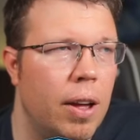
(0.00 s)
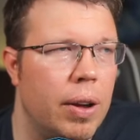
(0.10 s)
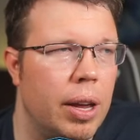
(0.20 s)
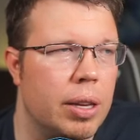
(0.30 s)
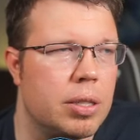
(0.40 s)

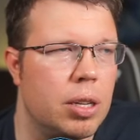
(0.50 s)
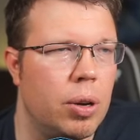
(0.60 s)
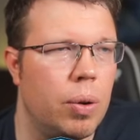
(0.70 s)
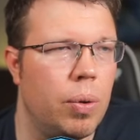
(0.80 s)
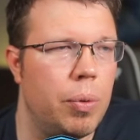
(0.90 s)
Okay,
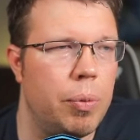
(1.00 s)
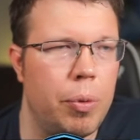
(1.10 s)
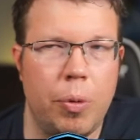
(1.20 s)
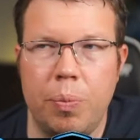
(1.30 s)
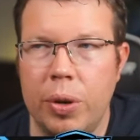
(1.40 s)

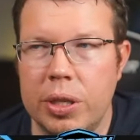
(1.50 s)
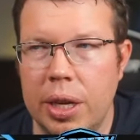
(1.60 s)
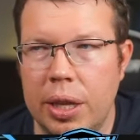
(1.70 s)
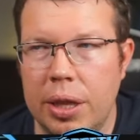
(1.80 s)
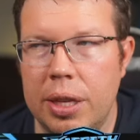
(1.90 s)
so we
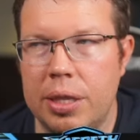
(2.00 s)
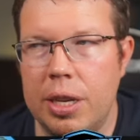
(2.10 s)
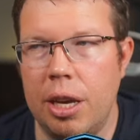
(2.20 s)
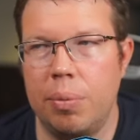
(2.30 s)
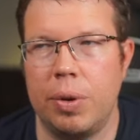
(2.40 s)
said that this
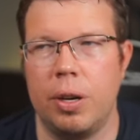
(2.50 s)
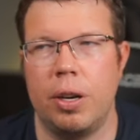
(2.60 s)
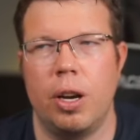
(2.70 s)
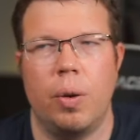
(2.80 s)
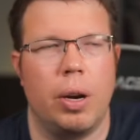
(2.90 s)
team
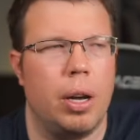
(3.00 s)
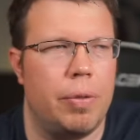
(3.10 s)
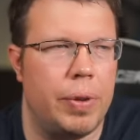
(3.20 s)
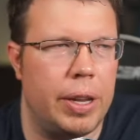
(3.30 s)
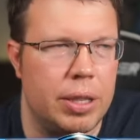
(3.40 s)
could go on
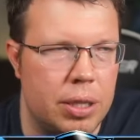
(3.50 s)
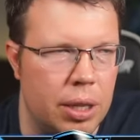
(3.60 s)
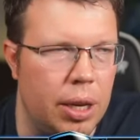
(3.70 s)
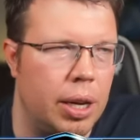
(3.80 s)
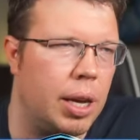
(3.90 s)

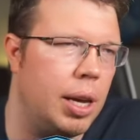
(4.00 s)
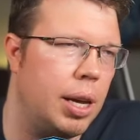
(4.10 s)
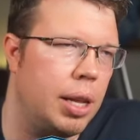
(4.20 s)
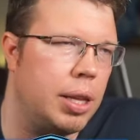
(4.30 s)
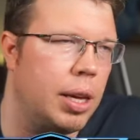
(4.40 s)
offense, and it
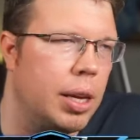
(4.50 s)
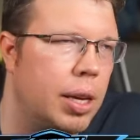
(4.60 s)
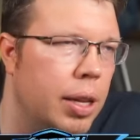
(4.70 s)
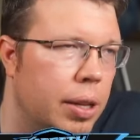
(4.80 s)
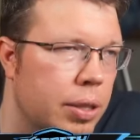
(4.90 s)
can. I think
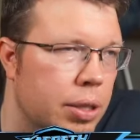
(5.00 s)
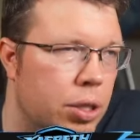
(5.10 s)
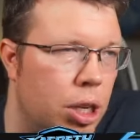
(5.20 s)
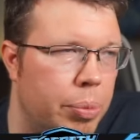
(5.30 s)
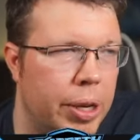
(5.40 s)
it
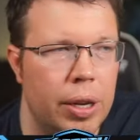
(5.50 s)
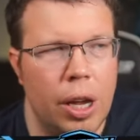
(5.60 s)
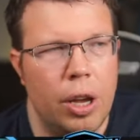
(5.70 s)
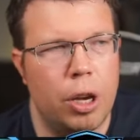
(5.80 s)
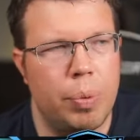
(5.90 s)
kills Jabba.
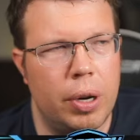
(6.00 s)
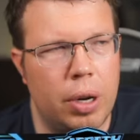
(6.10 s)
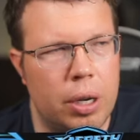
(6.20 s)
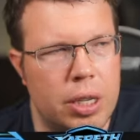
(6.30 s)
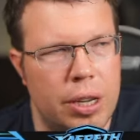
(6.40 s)
You can put
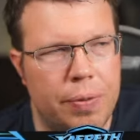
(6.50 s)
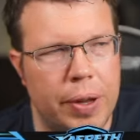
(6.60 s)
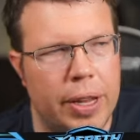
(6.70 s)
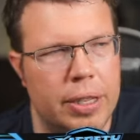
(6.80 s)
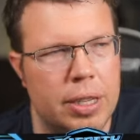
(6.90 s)
it on
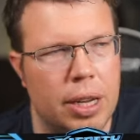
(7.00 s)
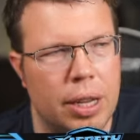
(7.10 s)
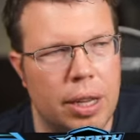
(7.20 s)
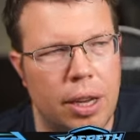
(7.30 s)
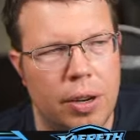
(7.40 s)
defense.
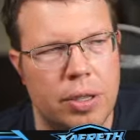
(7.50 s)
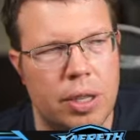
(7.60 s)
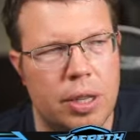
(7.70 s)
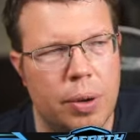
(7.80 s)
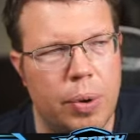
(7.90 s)

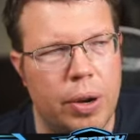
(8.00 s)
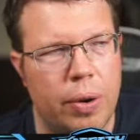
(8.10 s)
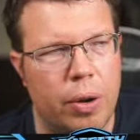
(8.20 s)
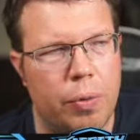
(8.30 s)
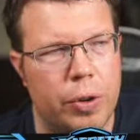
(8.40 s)
Here's the thing. We
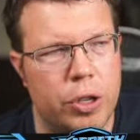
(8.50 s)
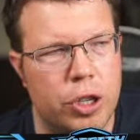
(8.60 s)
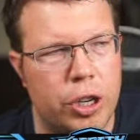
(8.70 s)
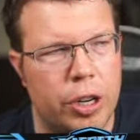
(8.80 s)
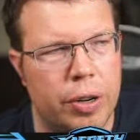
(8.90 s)
don't know for
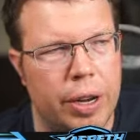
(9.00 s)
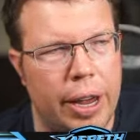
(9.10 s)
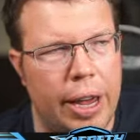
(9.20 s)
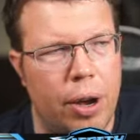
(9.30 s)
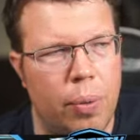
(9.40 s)
sure
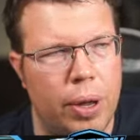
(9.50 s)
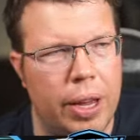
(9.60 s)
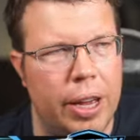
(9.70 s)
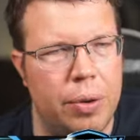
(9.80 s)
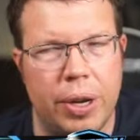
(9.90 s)
how
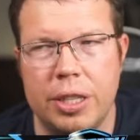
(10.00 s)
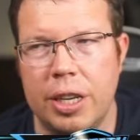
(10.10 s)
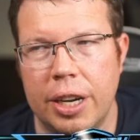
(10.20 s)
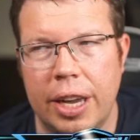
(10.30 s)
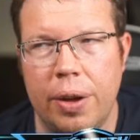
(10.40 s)
well
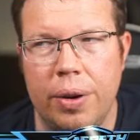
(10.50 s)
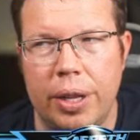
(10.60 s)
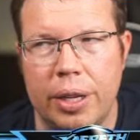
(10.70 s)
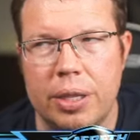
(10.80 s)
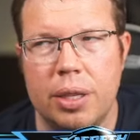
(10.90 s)
Adrad's going to
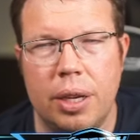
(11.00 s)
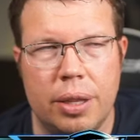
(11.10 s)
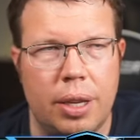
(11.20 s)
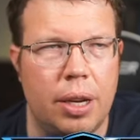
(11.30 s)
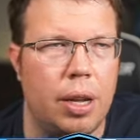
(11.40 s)
counter this.
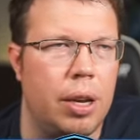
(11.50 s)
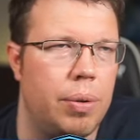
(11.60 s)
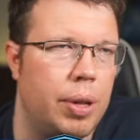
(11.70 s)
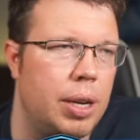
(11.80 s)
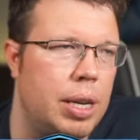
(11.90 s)
I think all
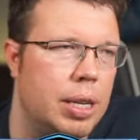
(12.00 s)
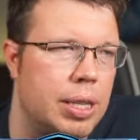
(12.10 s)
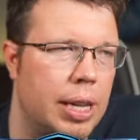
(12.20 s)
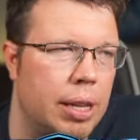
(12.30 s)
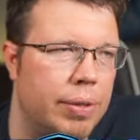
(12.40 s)
you really need
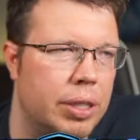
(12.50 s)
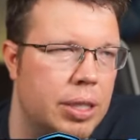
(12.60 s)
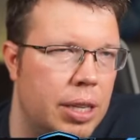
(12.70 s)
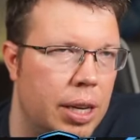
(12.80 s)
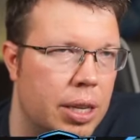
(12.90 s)
is that level
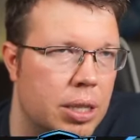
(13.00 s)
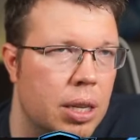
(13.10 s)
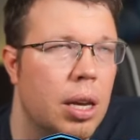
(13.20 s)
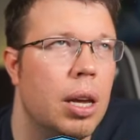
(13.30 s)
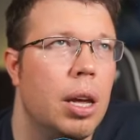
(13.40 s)

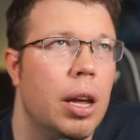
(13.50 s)
6.